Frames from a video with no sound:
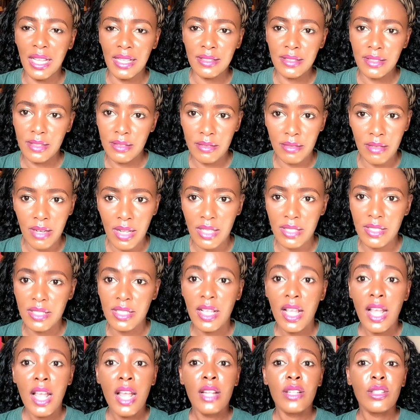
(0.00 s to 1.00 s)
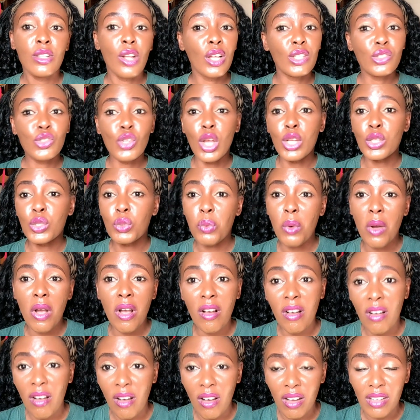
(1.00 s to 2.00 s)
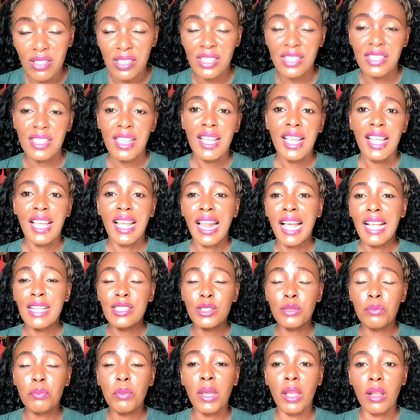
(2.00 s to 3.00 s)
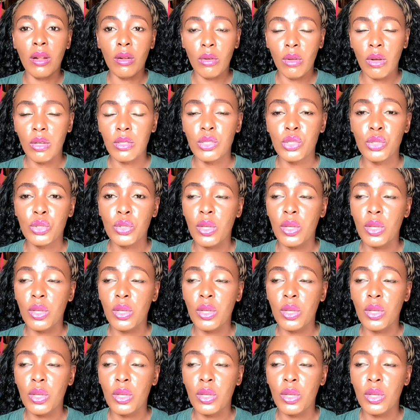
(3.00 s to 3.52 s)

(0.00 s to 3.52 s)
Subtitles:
and the rest, not just one course, it has to be a lot.